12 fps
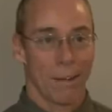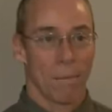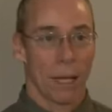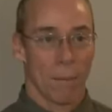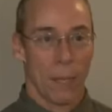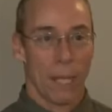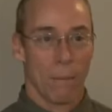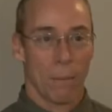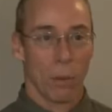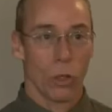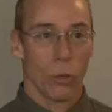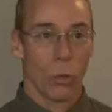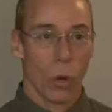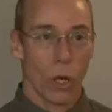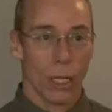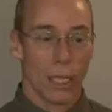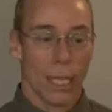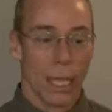by people who
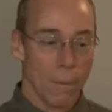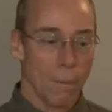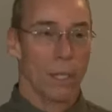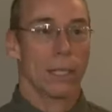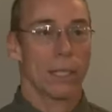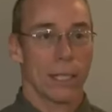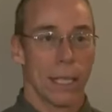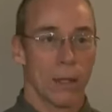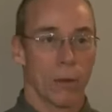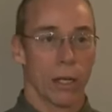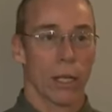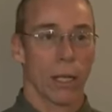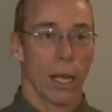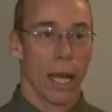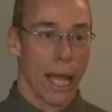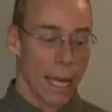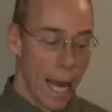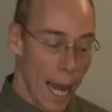wanted to keep this secret
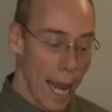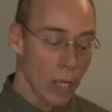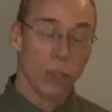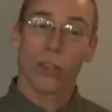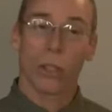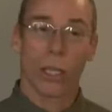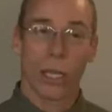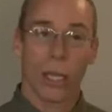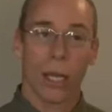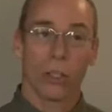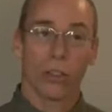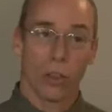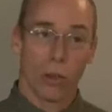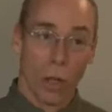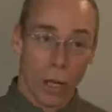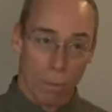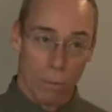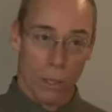and actually
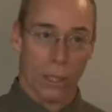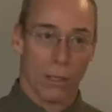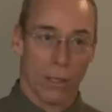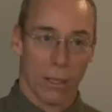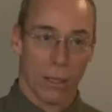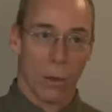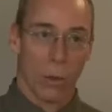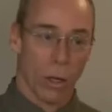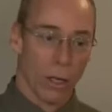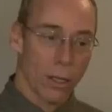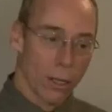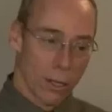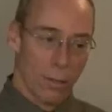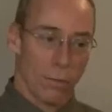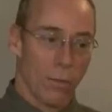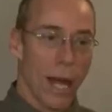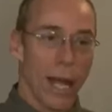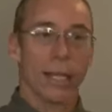trumped or
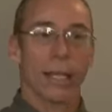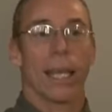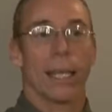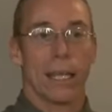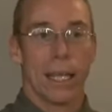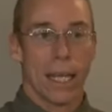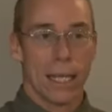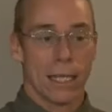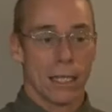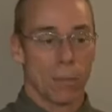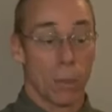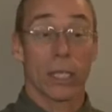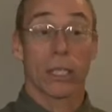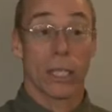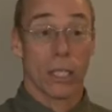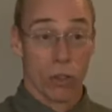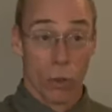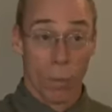violated his
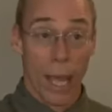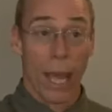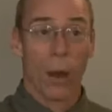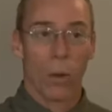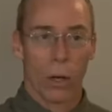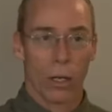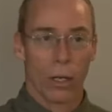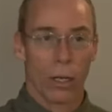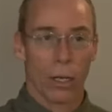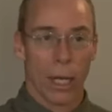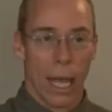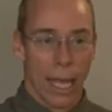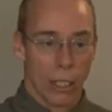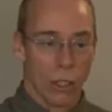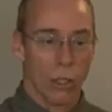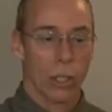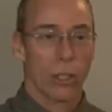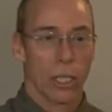presidential power and
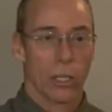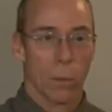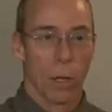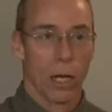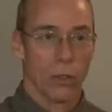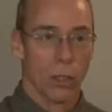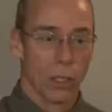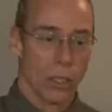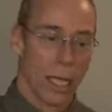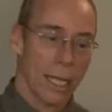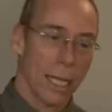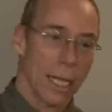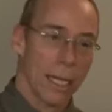took these projects and